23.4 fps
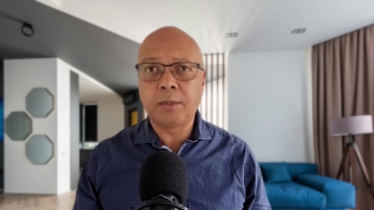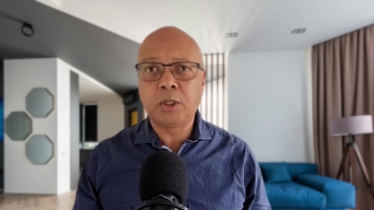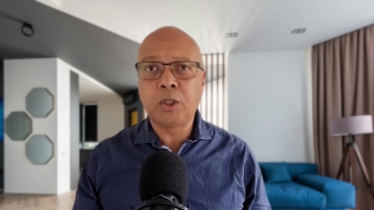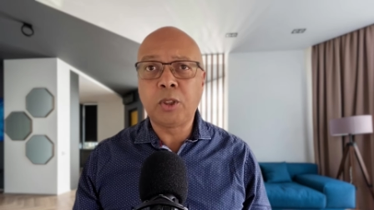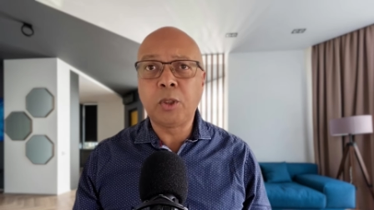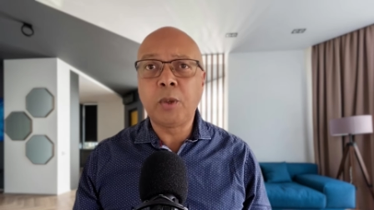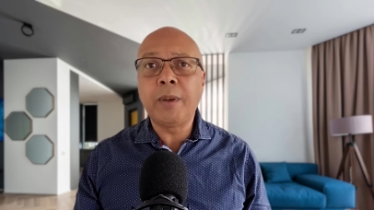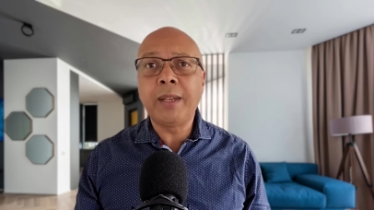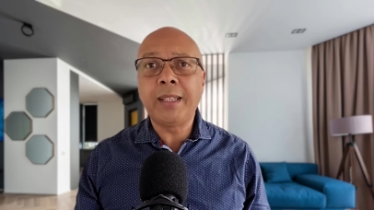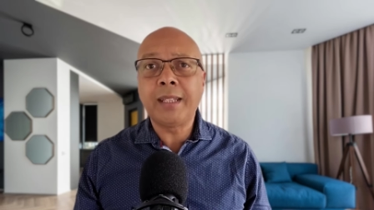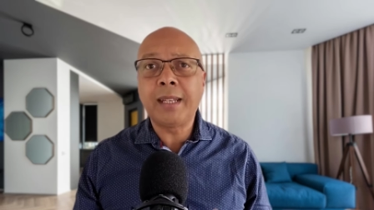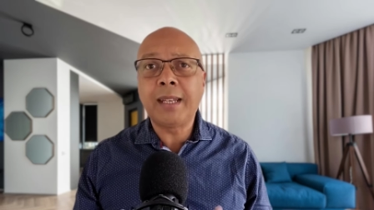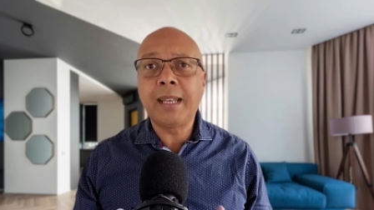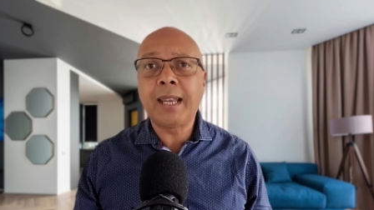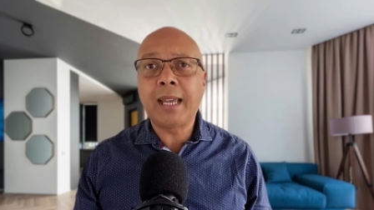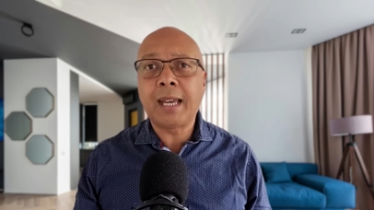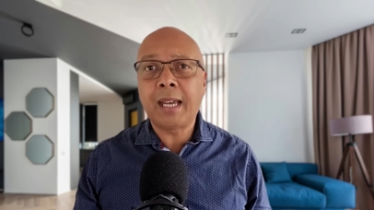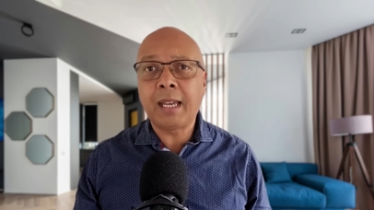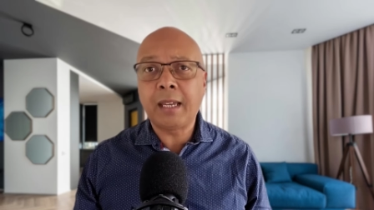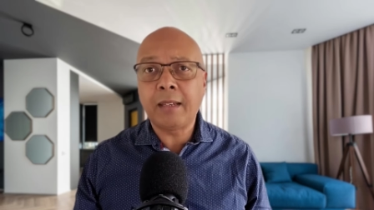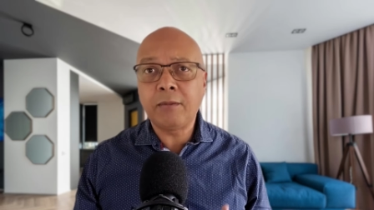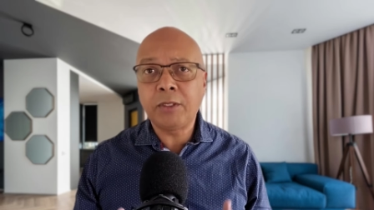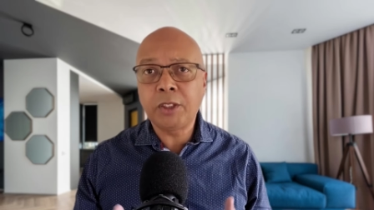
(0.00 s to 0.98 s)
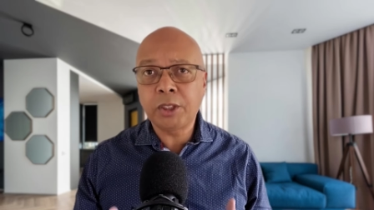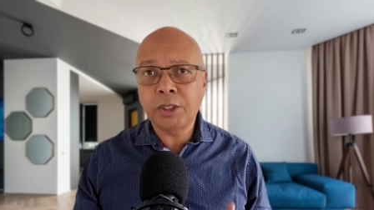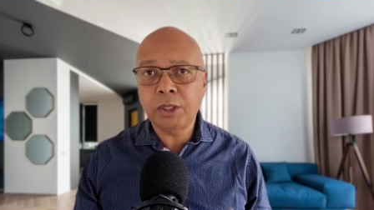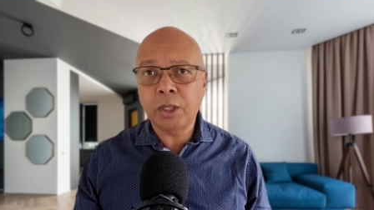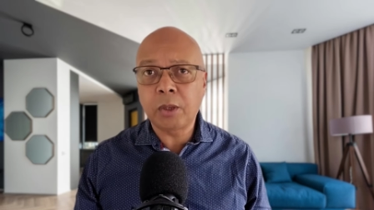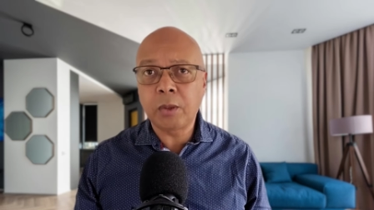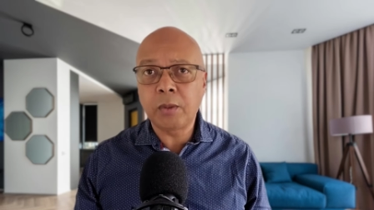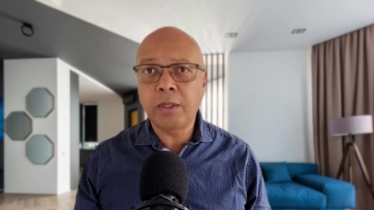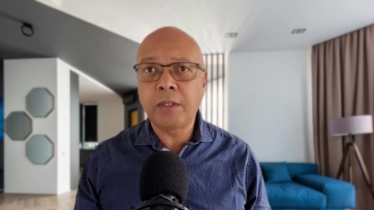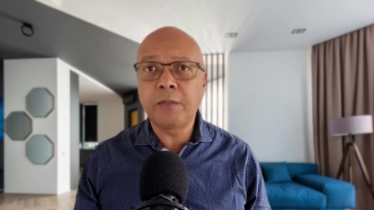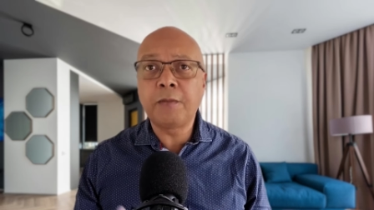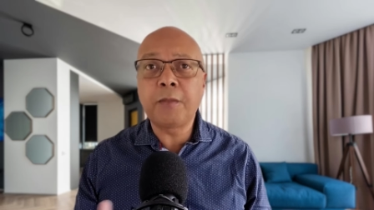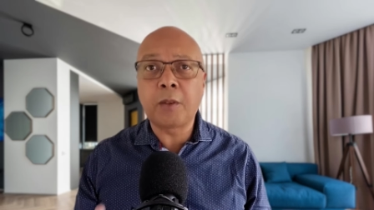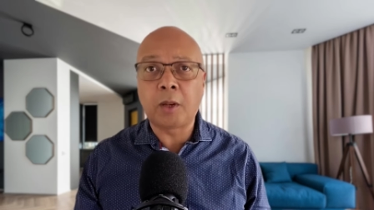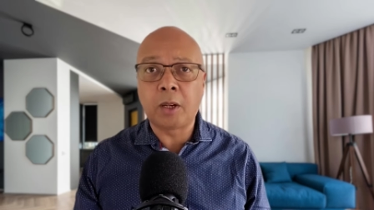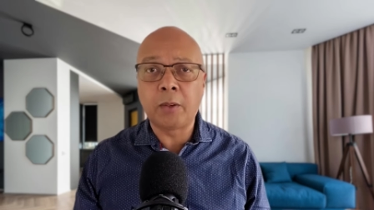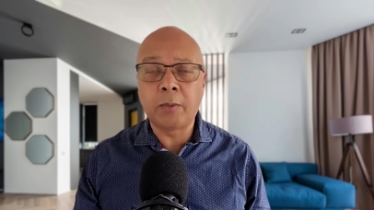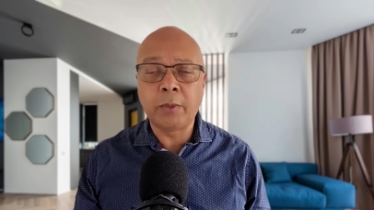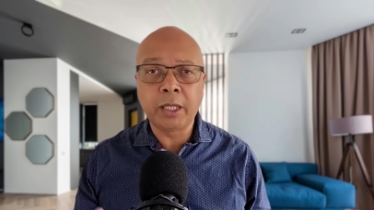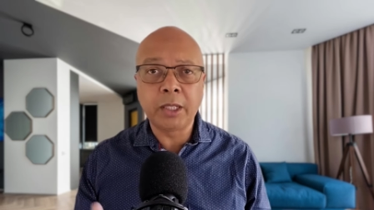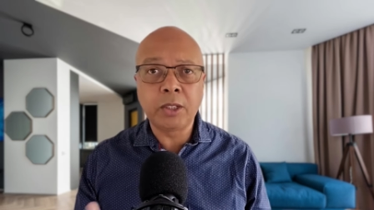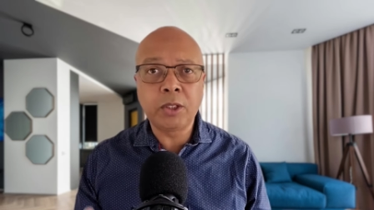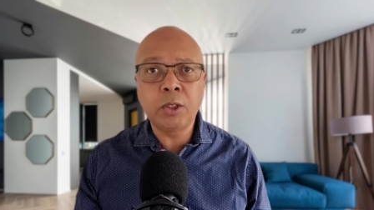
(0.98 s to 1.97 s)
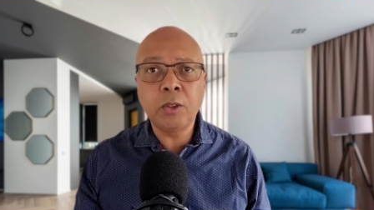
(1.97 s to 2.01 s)
during the live show the
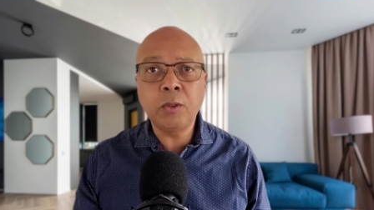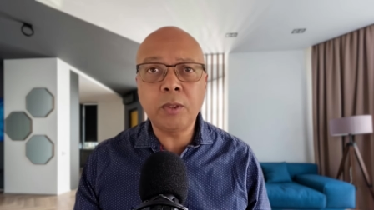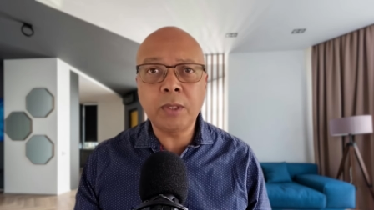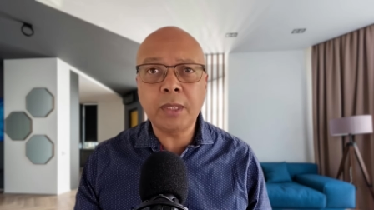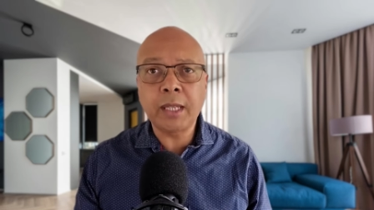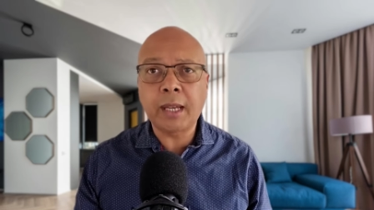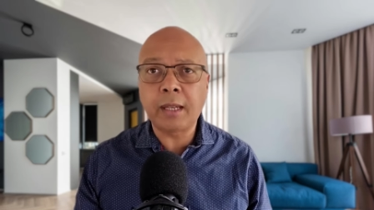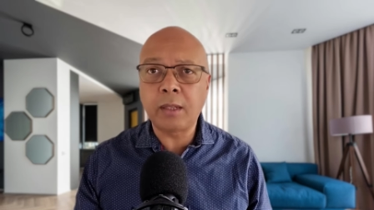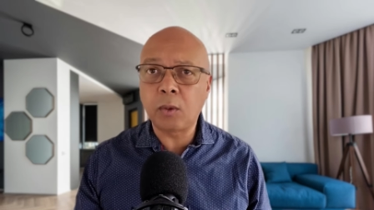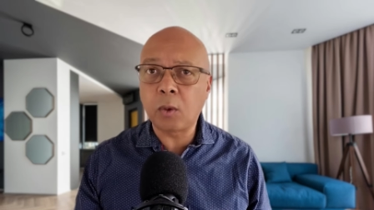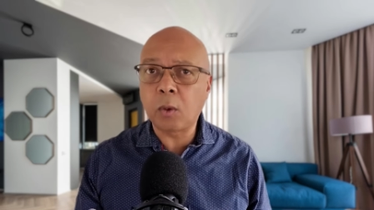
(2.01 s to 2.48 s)
following Tuesday.